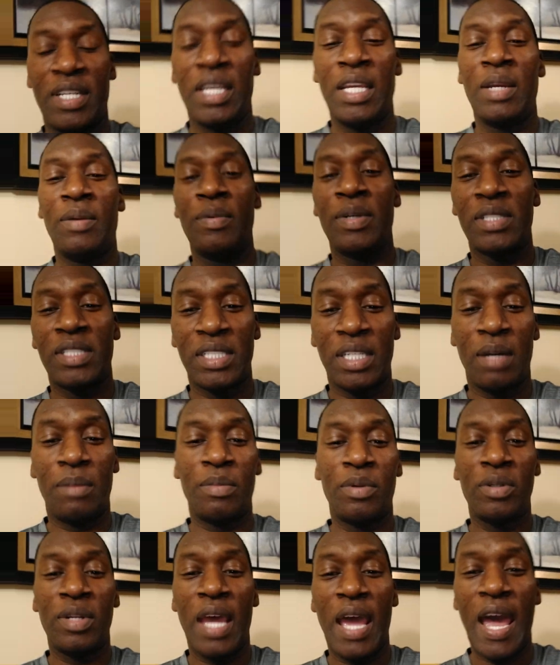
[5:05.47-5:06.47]
team
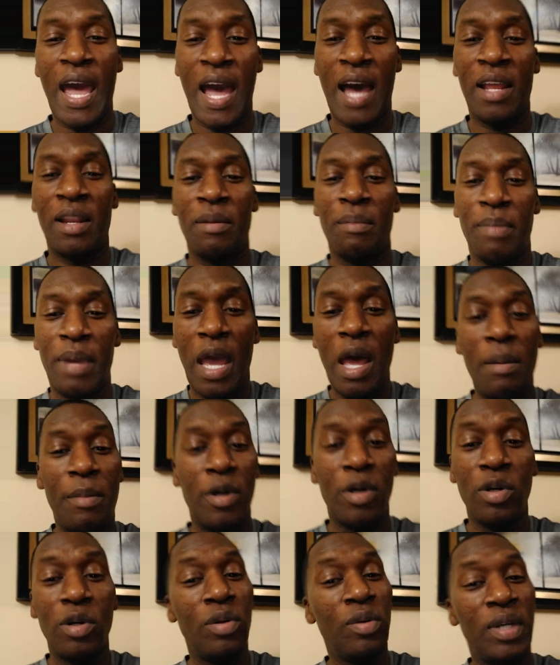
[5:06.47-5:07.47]
resembled
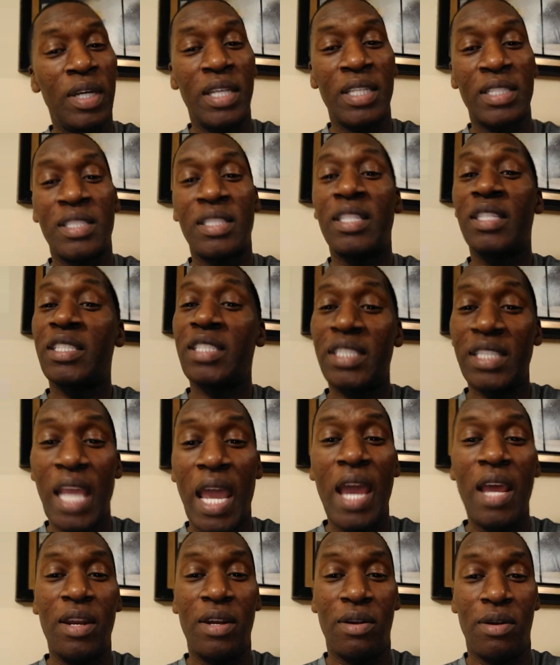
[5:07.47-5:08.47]
Alabama, who is the
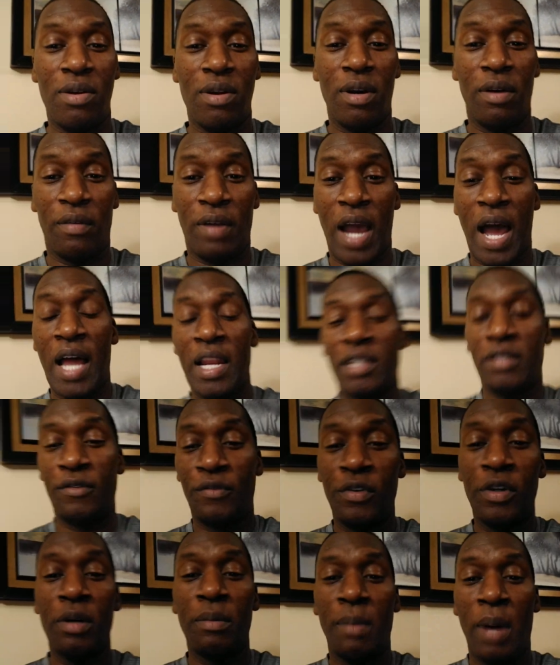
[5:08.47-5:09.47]
standard of college
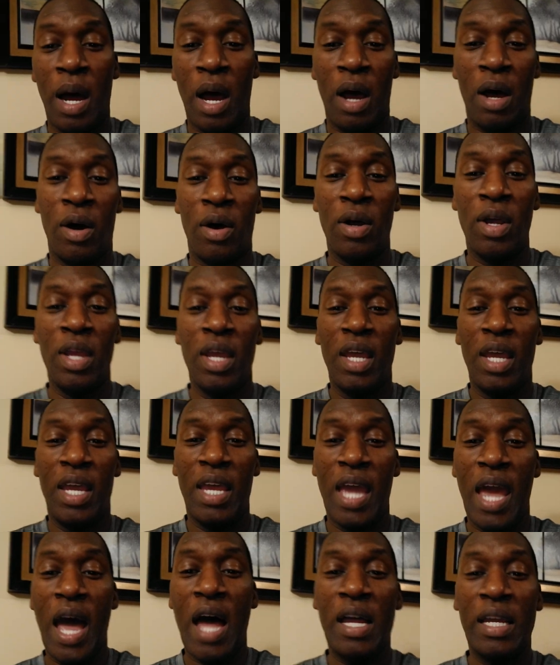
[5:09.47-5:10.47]
football,
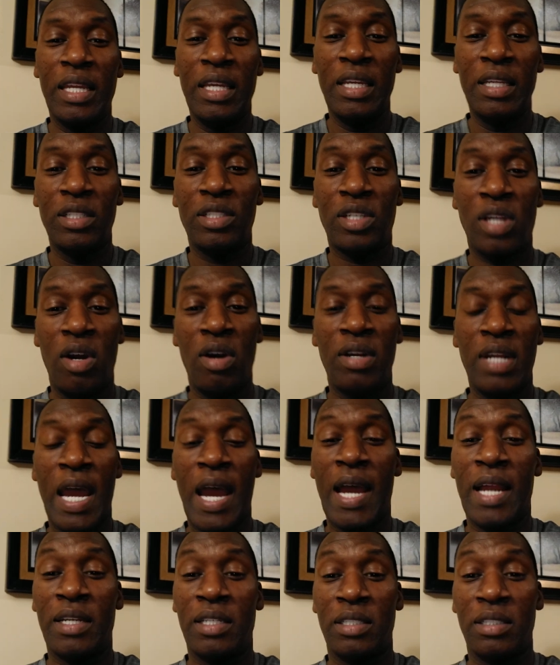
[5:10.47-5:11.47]
and how he turned
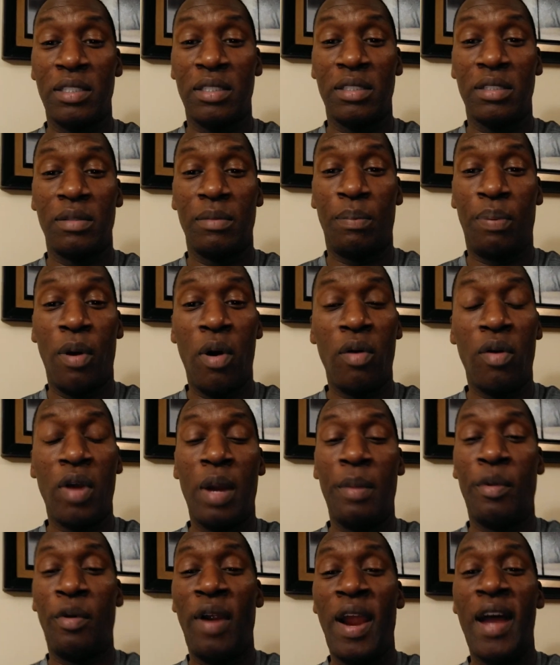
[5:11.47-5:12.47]
our
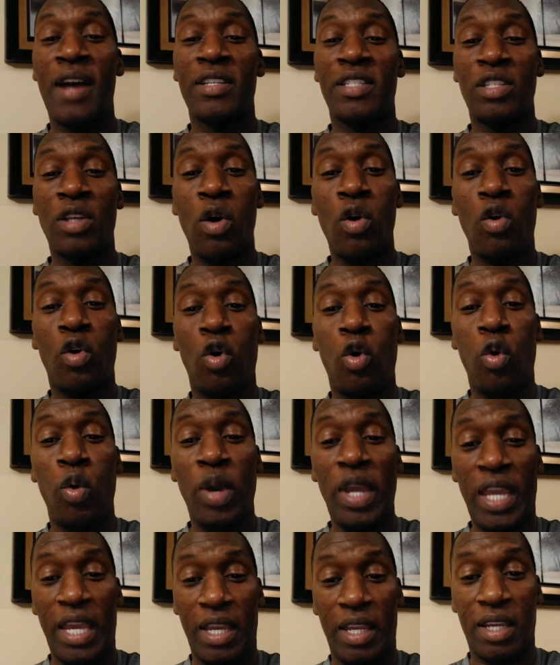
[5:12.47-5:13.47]
program around so
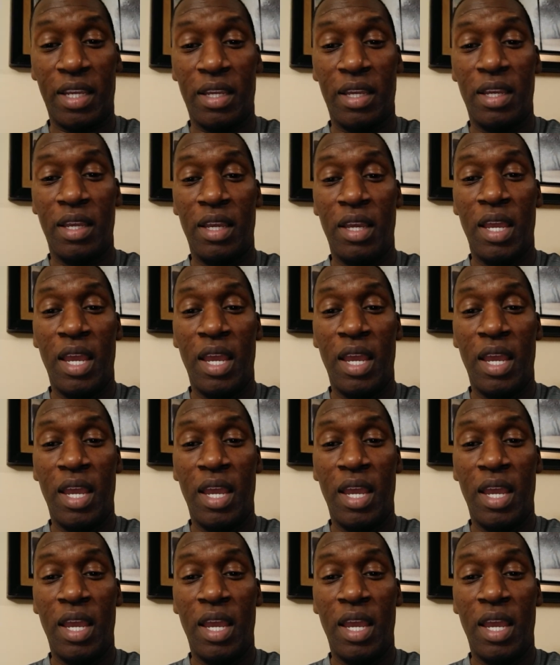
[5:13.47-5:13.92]
quick.